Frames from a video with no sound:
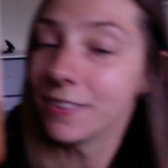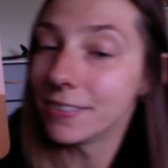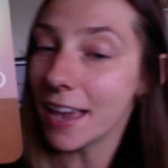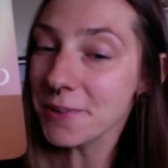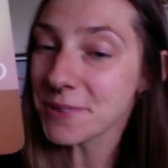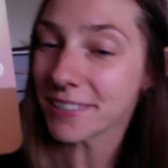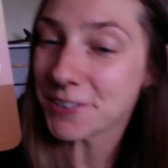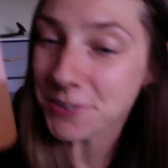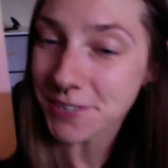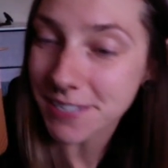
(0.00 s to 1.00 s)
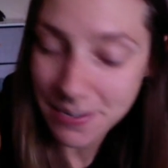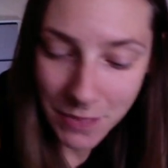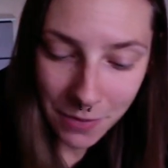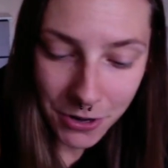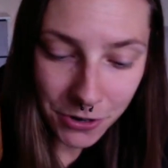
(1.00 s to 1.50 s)
That was interesting.
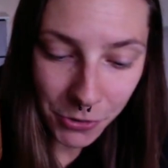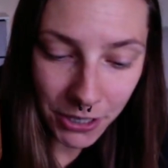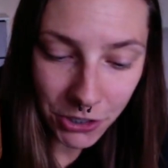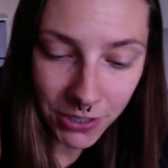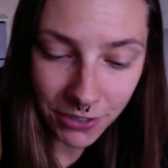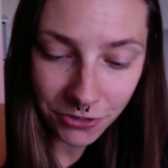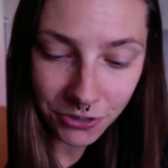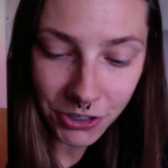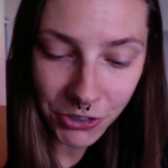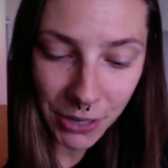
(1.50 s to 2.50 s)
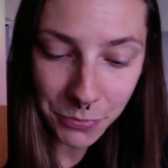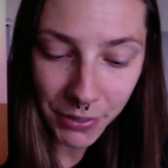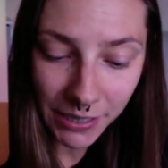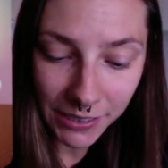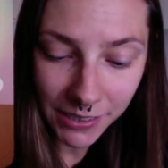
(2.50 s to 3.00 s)
Maybe your question doesn't feel that
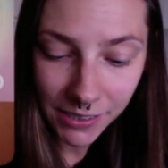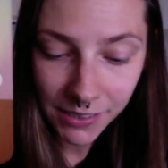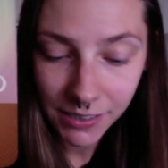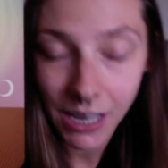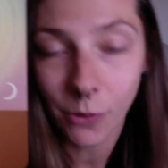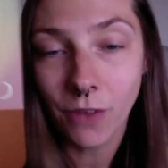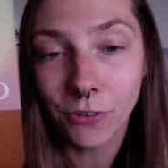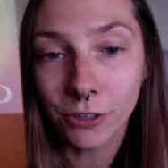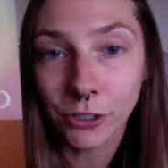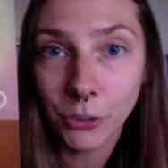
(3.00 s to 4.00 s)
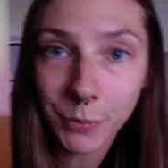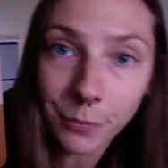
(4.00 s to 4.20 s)
big. However, it could be